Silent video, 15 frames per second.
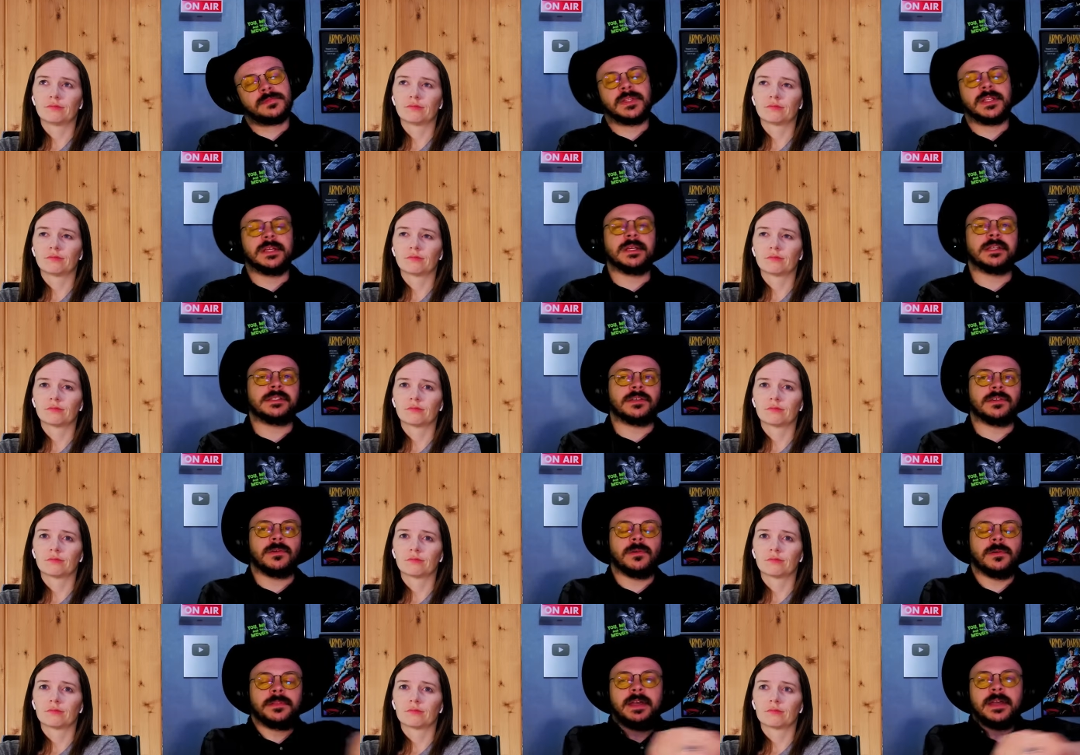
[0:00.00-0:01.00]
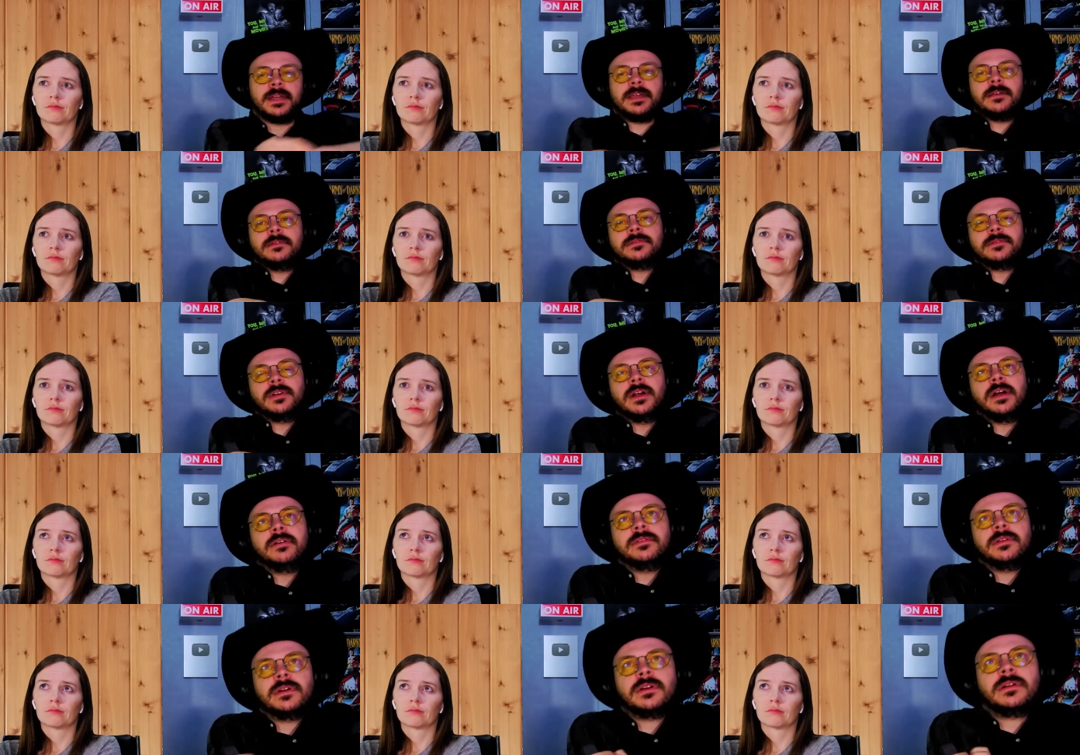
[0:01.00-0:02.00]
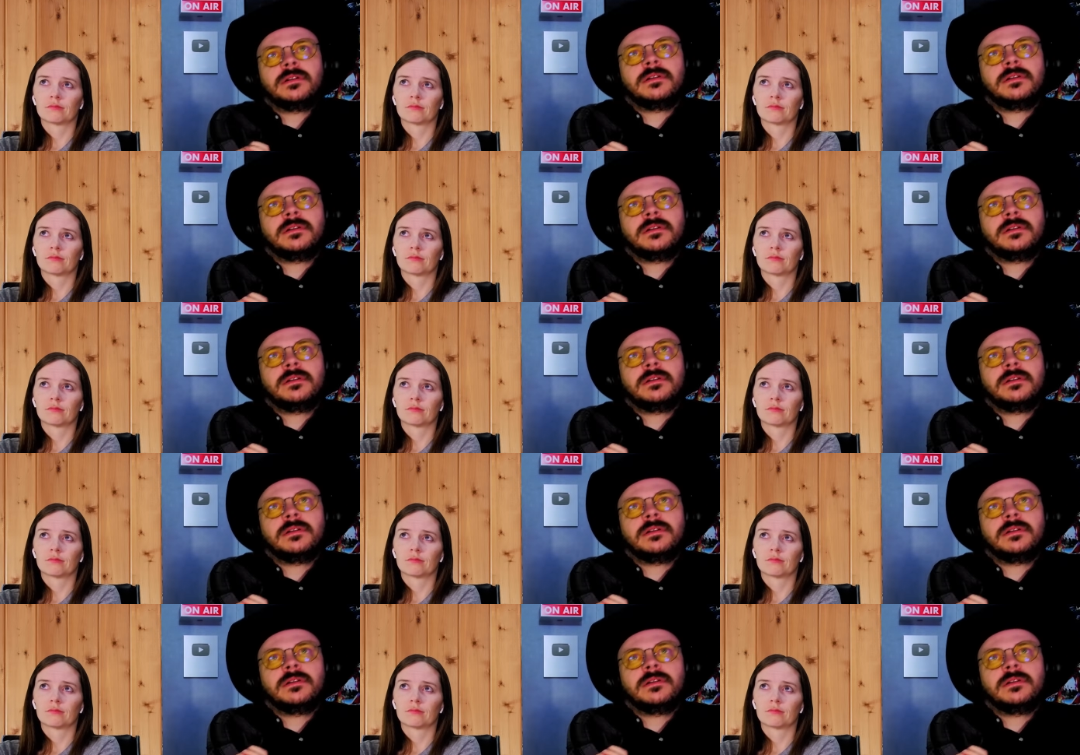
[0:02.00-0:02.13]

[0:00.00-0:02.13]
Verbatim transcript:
Speaker 1: Ah, he's going to hold that guilt forever.